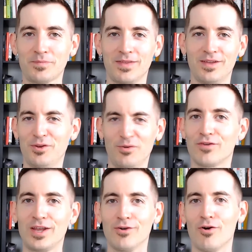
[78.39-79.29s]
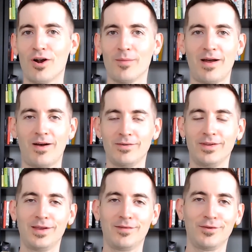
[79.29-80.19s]
And then you wring your arm out and
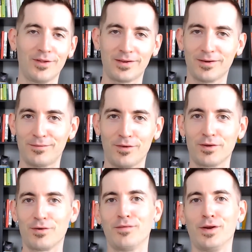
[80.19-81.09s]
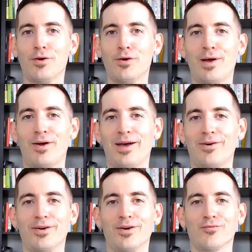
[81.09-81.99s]
he gives you like a fun little video about
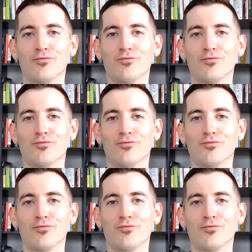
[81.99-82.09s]
how to